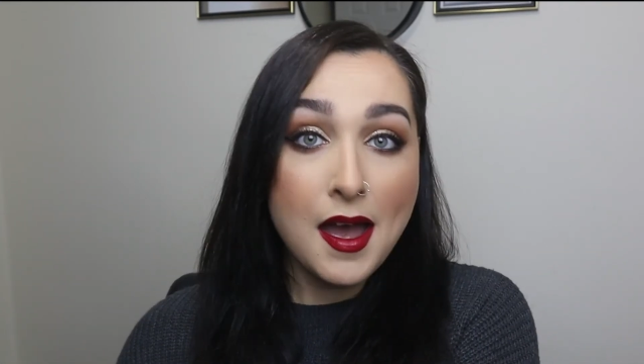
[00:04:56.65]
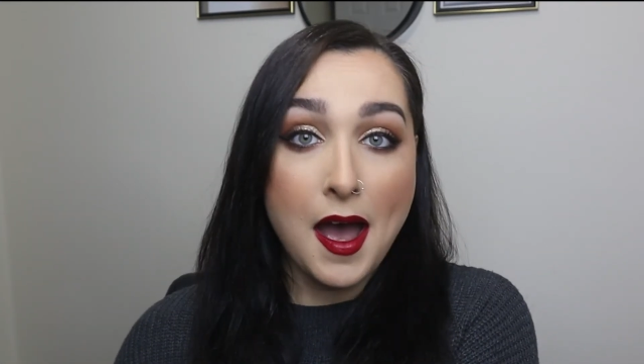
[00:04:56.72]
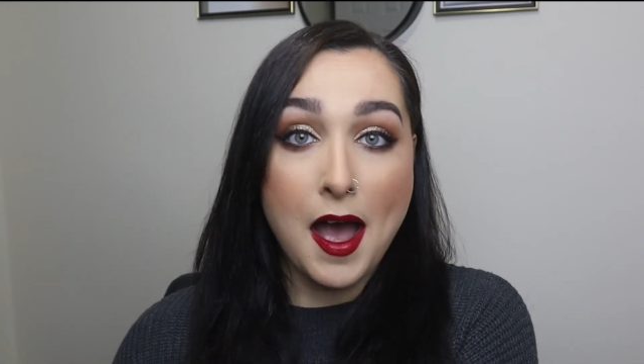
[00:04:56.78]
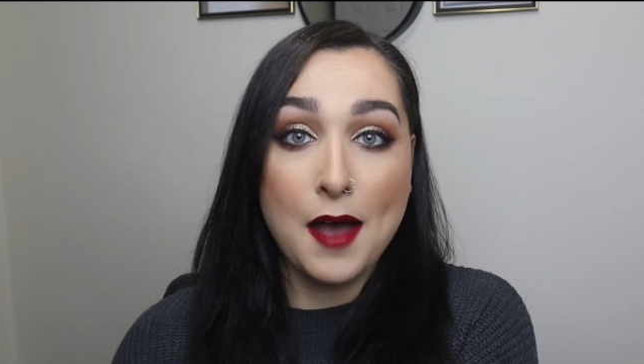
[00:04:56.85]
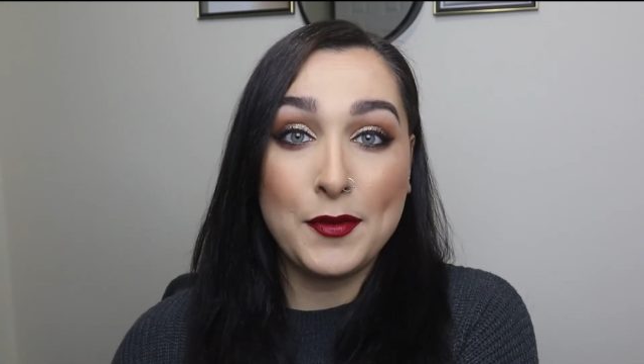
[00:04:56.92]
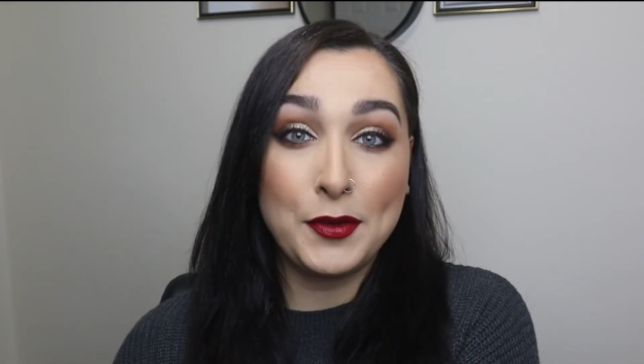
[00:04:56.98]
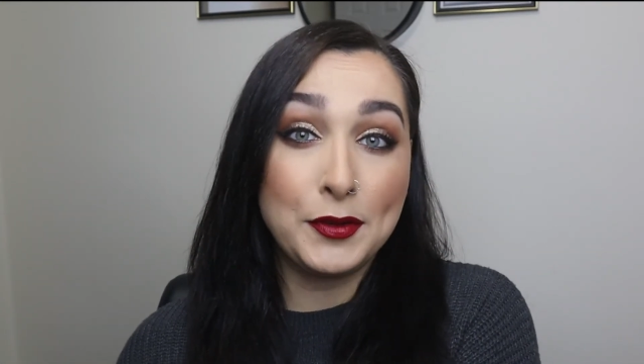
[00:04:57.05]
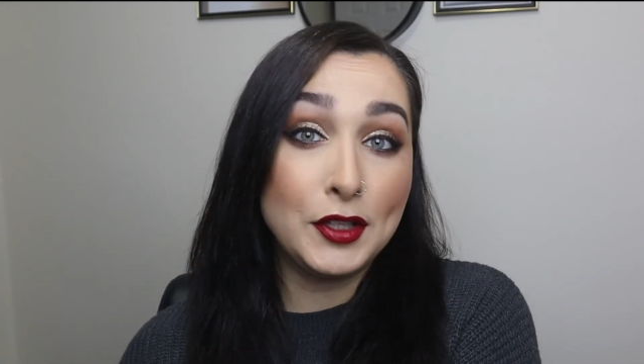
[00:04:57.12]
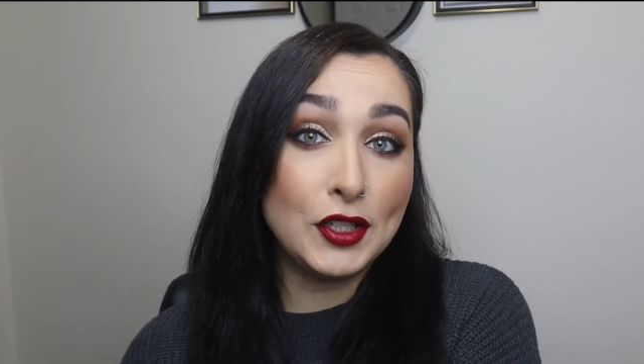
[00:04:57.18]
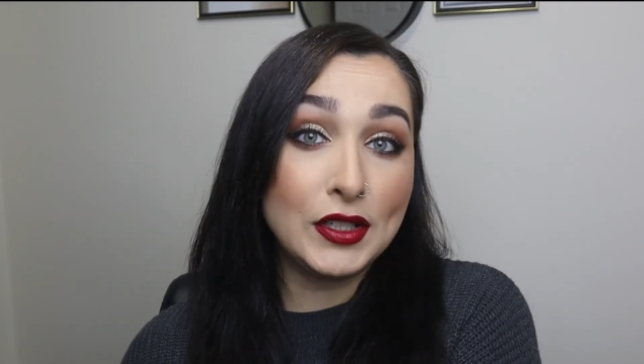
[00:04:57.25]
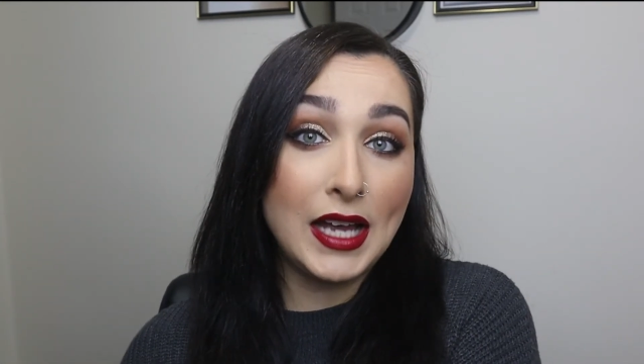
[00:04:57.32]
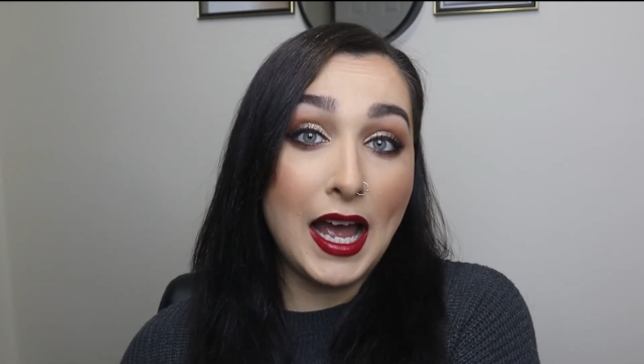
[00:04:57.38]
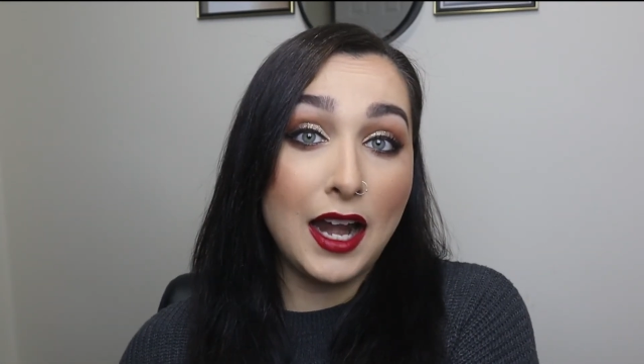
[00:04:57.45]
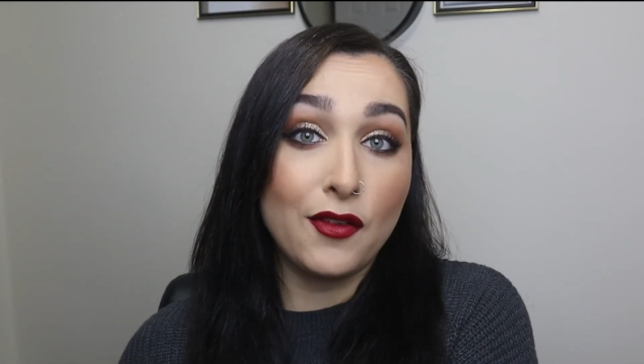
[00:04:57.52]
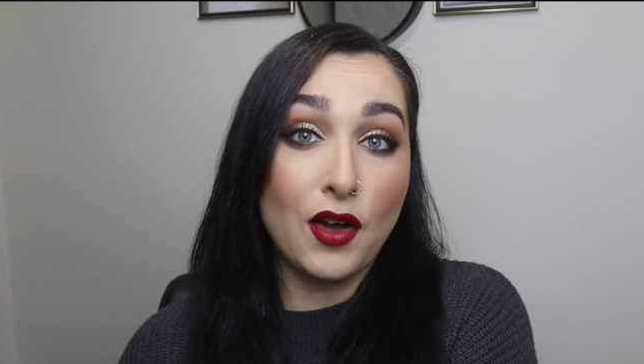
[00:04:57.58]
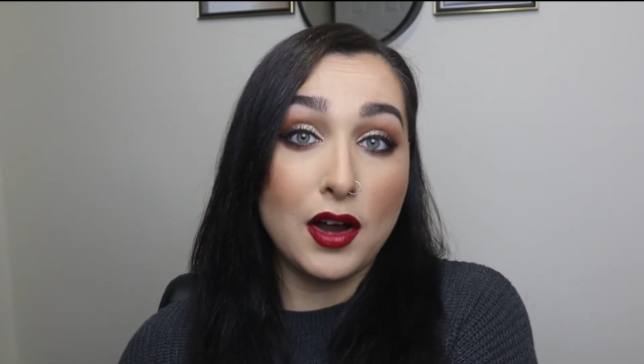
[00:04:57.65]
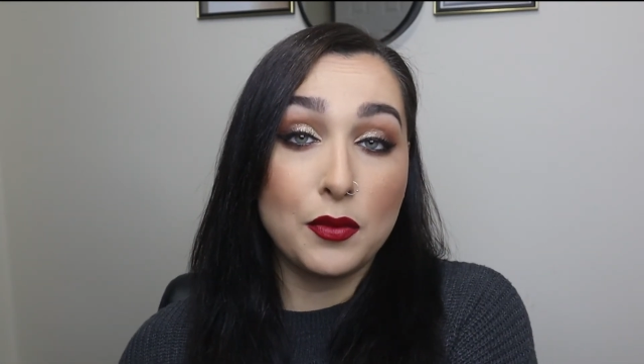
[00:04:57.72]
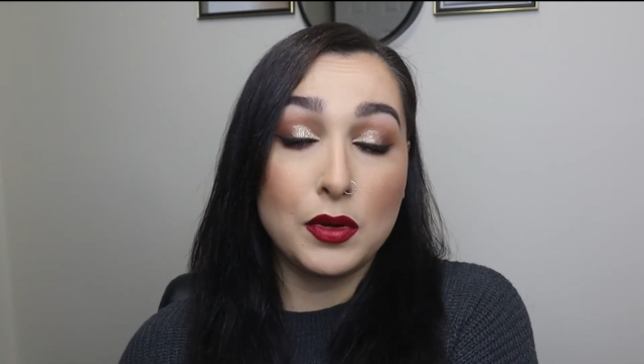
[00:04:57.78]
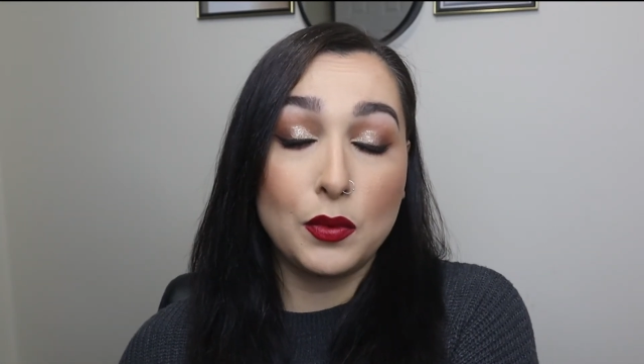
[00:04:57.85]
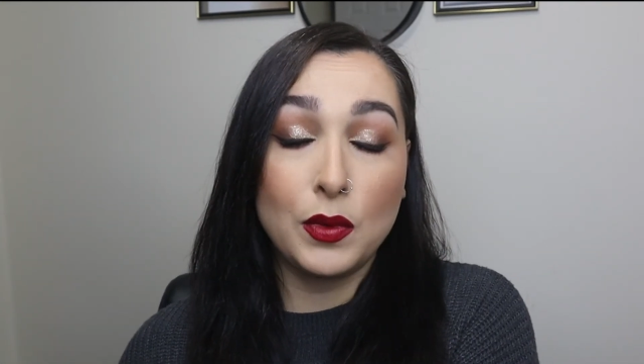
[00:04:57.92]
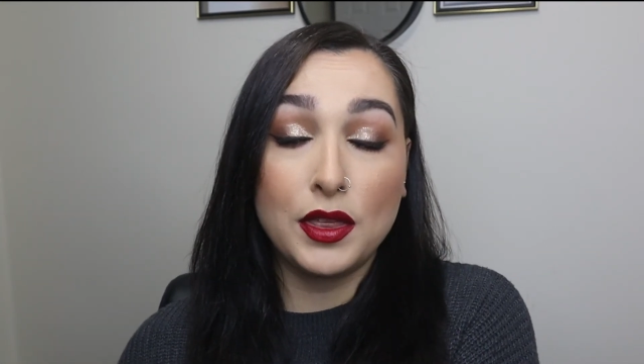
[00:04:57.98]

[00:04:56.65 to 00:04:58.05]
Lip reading: It would look kind of awkward